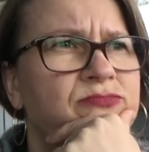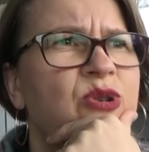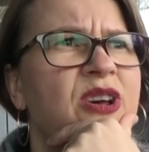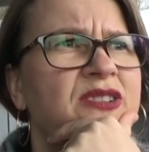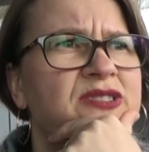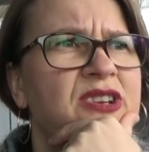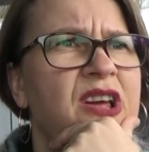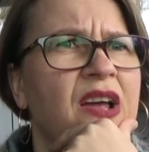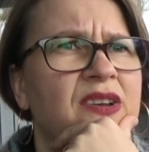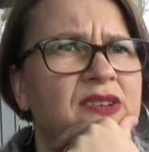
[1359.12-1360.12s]
What else did
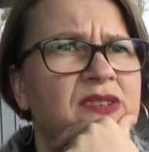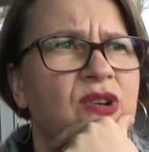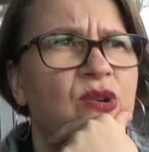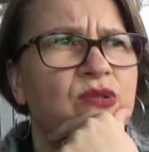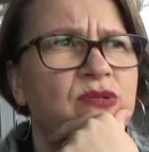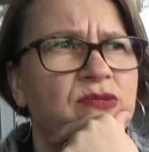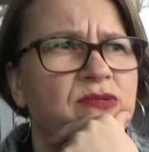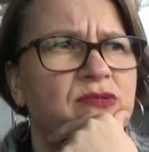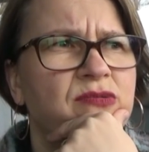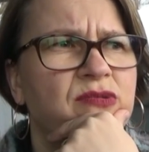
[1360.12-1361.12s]
I not
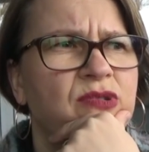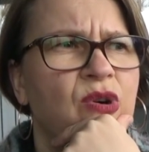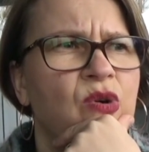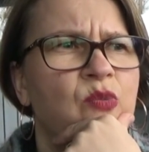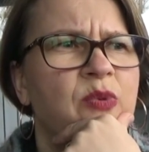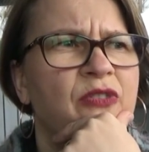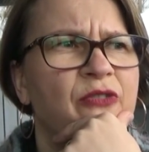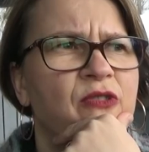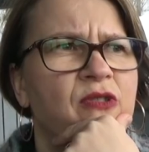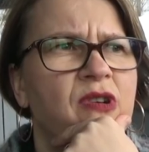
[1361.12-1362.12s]
know
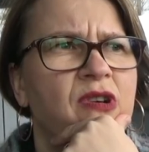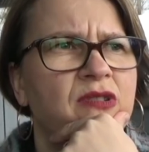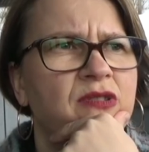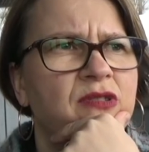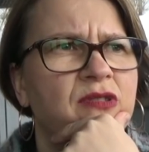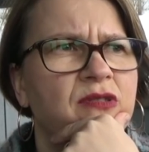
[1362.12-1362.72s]
beforehand?